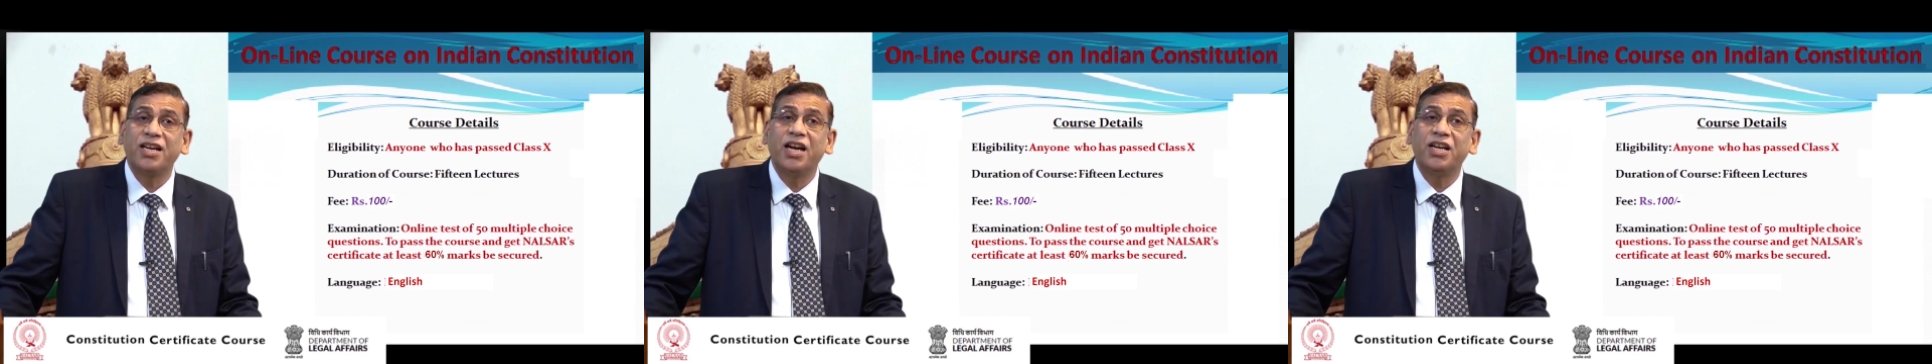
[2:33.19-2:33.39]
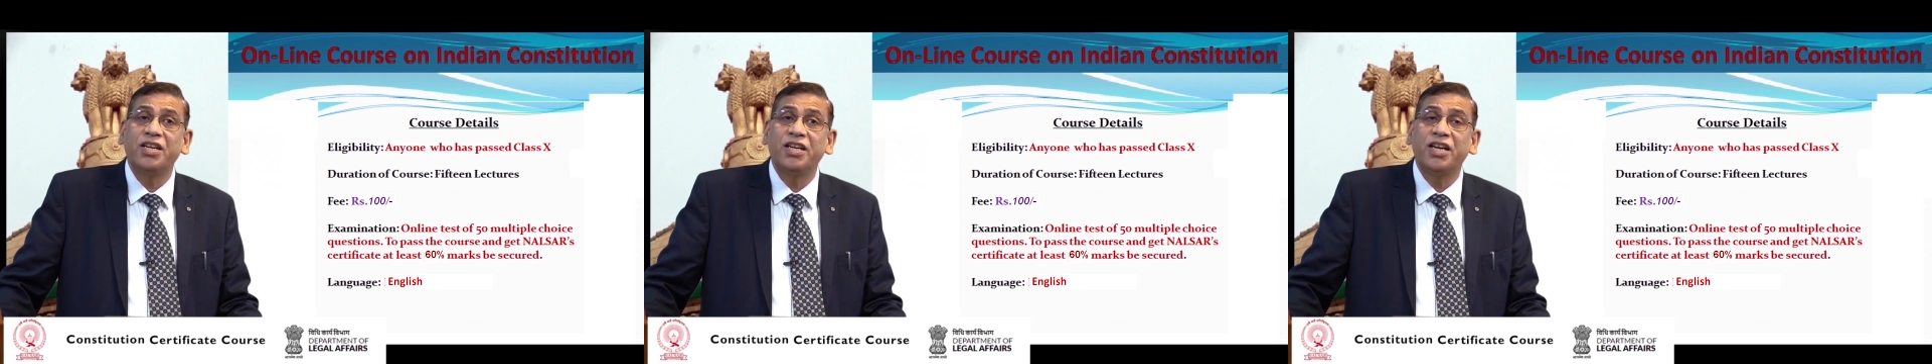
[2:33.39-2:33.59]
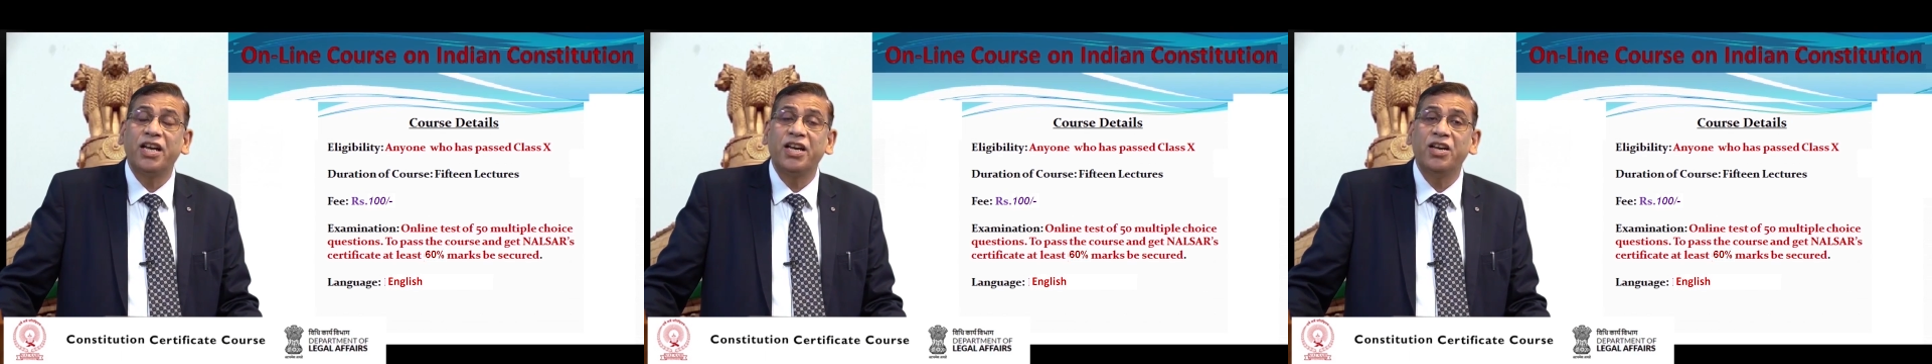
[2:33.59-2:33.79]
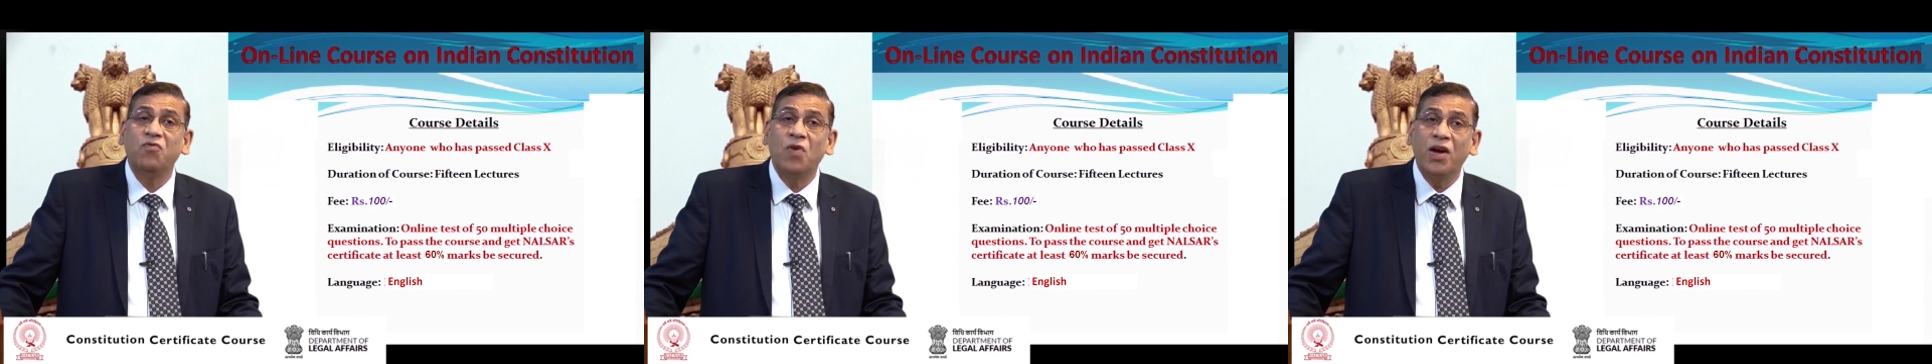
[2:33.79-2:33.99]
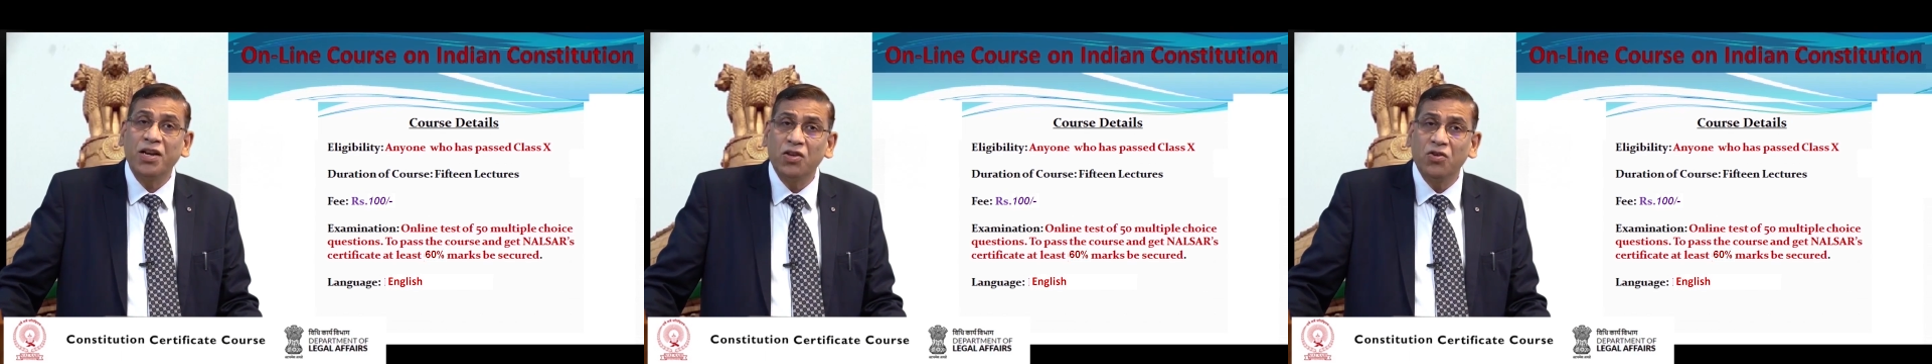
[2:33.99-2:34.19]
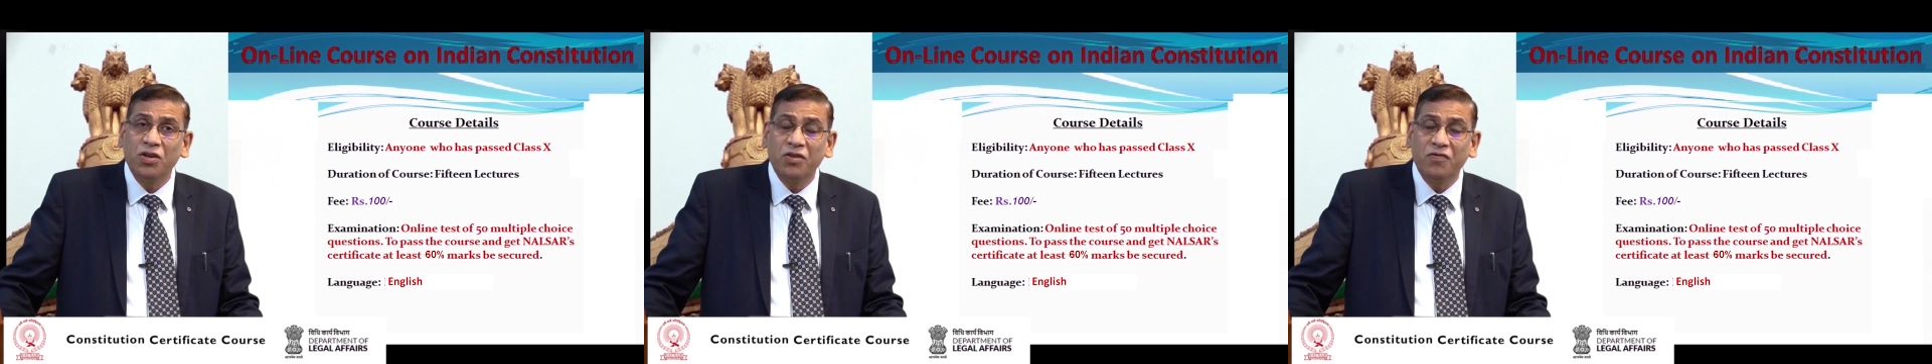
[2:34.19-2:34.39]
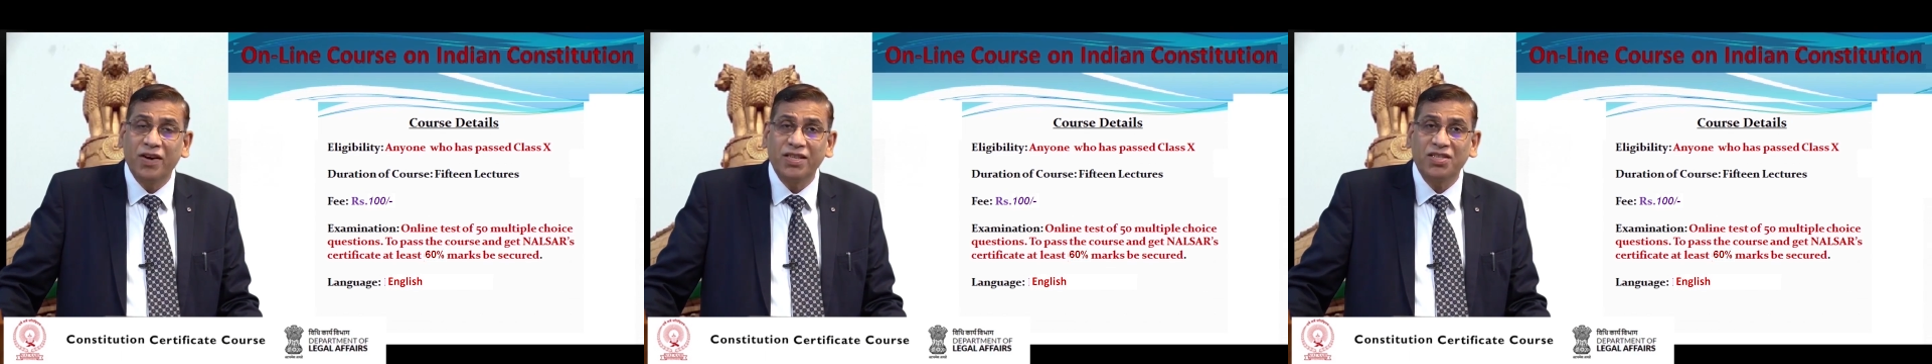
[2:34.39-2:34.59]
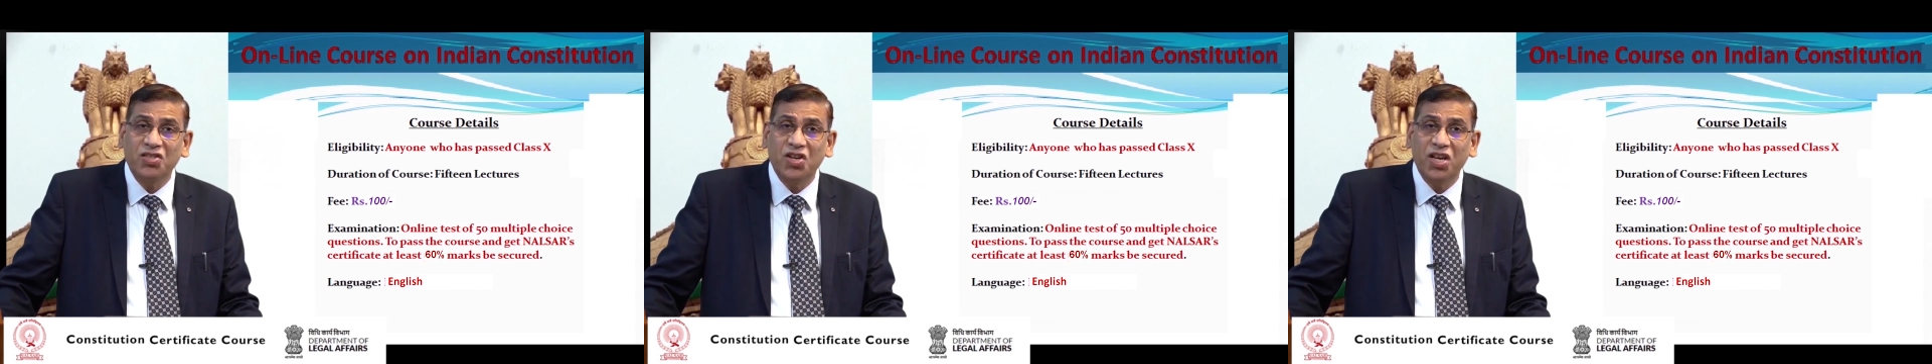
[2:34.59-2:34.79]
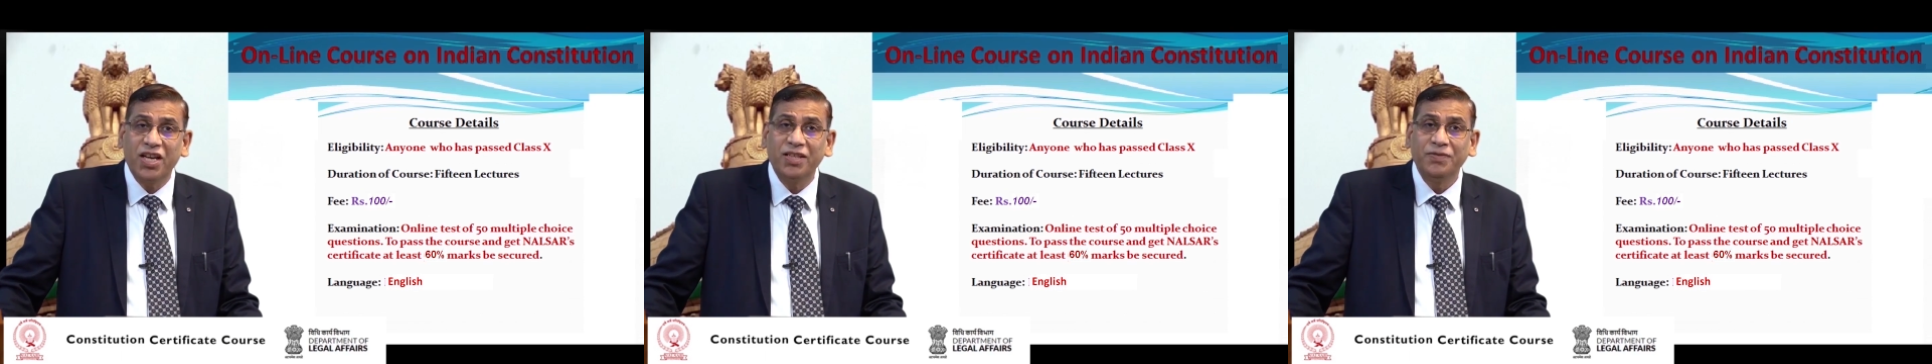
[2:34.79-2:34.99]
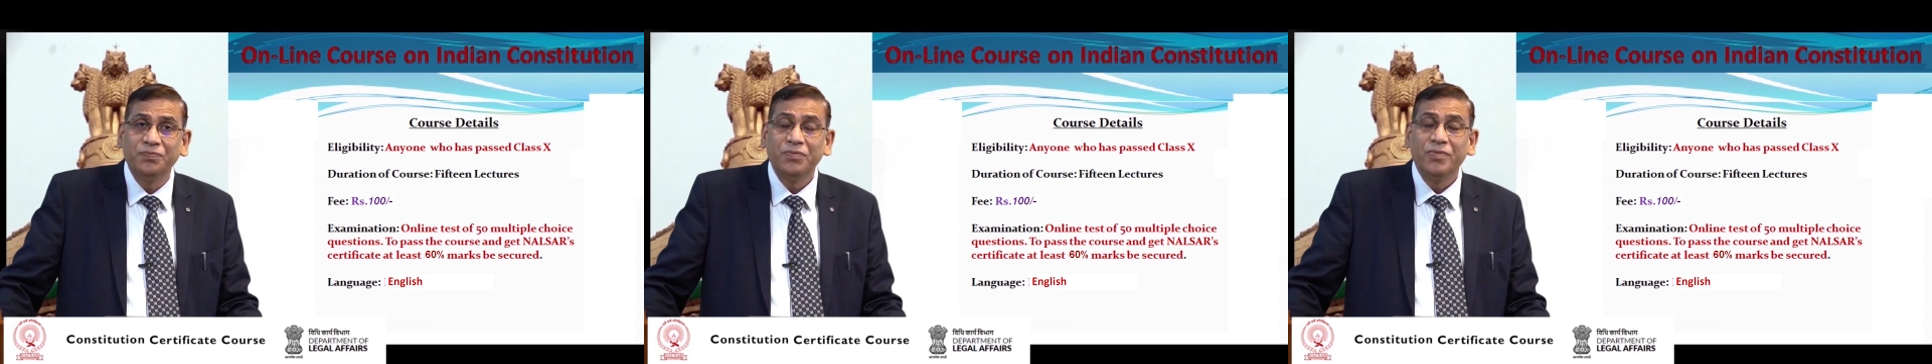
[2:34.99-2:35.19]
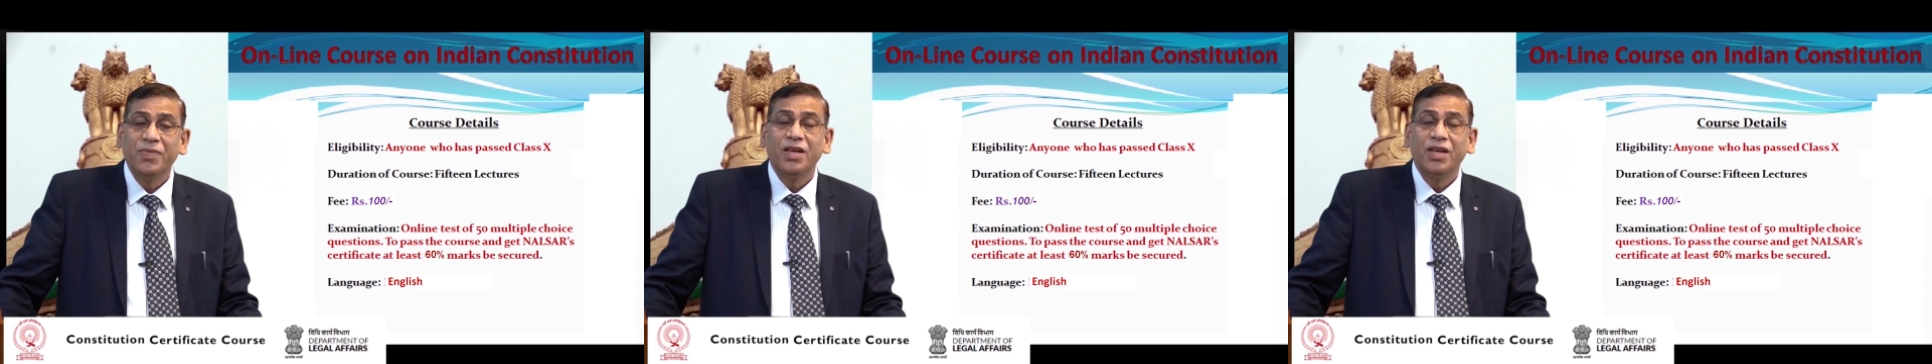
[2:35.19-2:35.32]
category 1 university